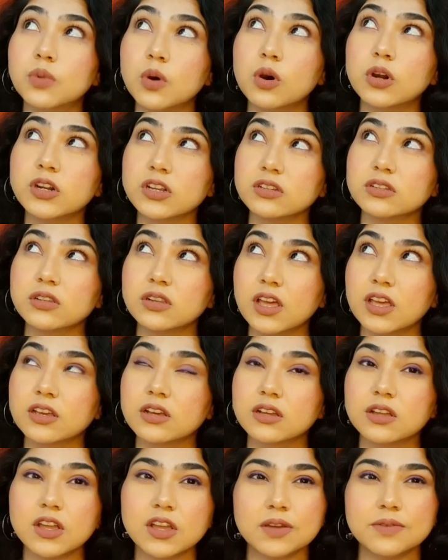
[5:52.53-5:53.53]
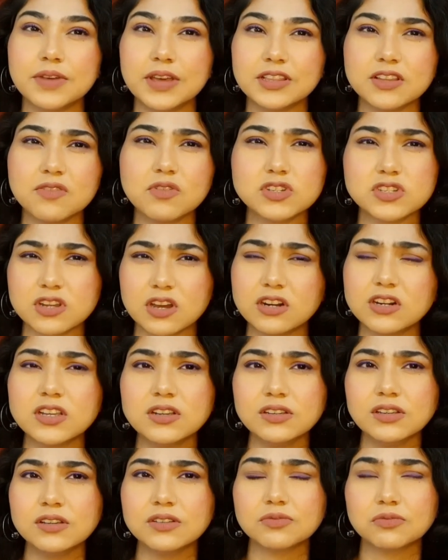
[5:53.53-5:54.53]
bought like when there was
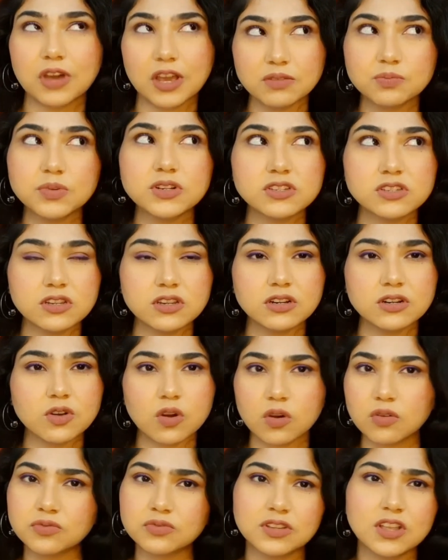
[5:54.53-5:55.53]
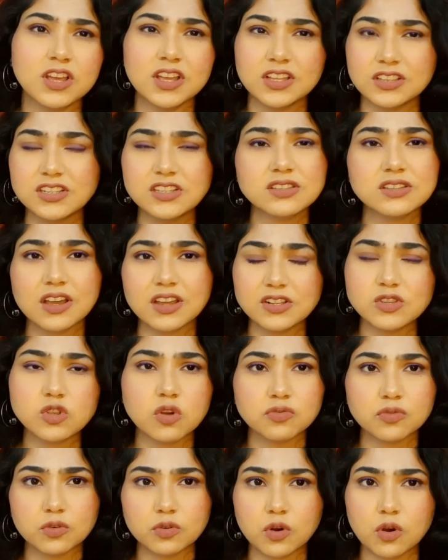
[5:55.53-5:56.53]
35% off. These
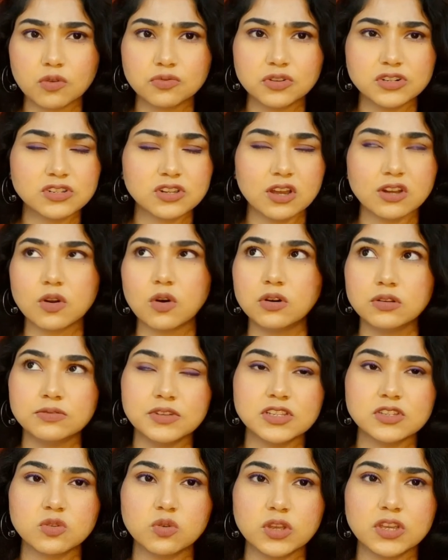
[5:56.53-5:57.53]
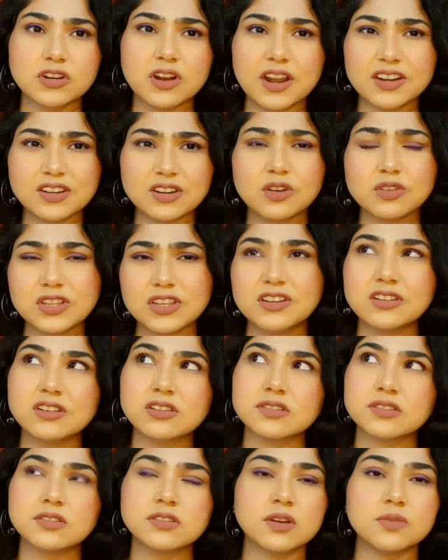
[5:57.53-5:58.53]
kinds of offers are always going. Right now
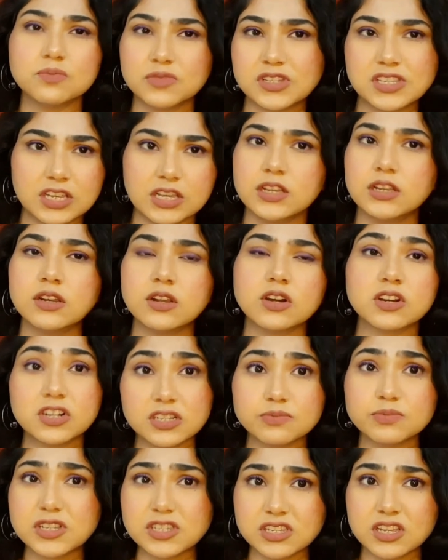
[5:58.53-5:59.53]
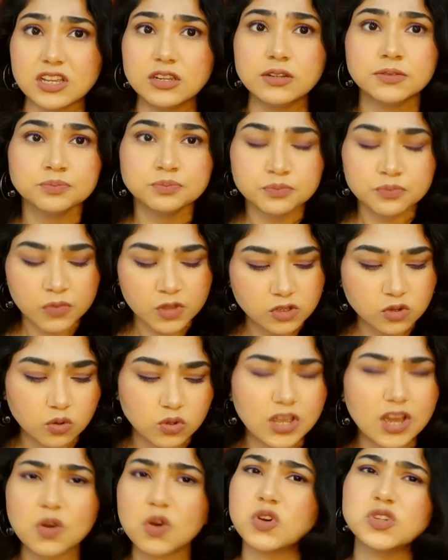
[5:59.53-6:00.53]
there is some sale, Christmas sale,
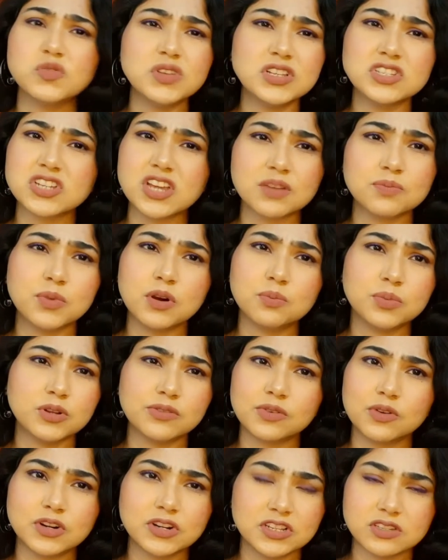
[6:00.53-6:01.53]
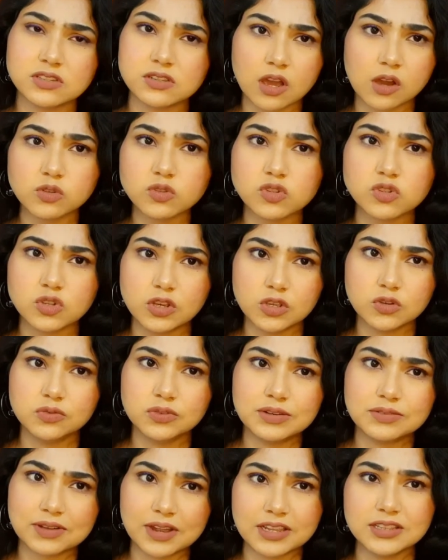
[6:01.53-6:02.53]
so yeah, always check Purple for discounts,
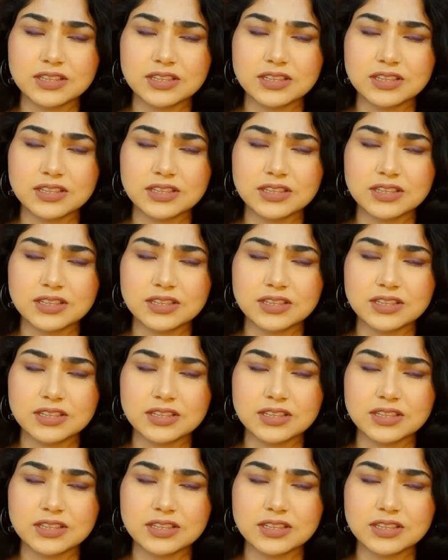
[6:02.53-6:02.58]
you will